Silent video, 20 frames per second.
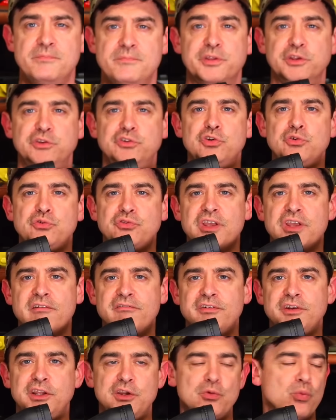the
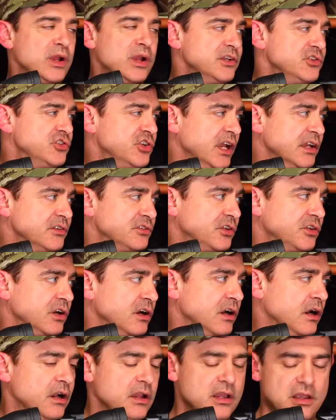270
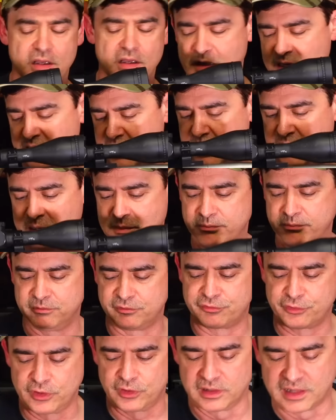Winchester um,
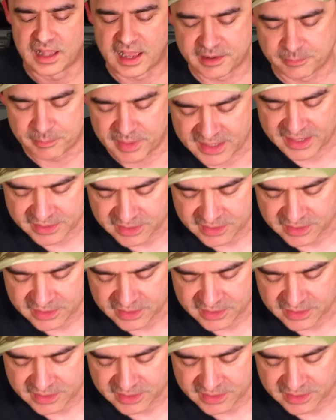for a lot of my